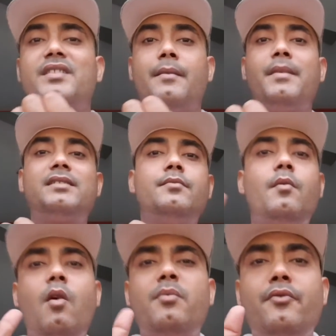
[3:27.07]

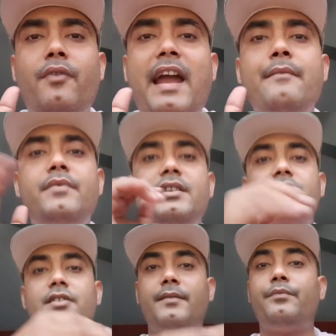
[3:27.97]
maximum up to 5
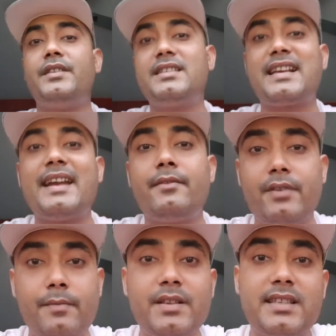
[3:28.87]
days these kind of
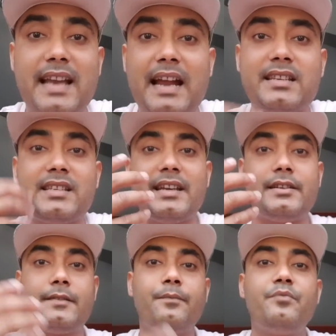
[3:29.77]
emails are sent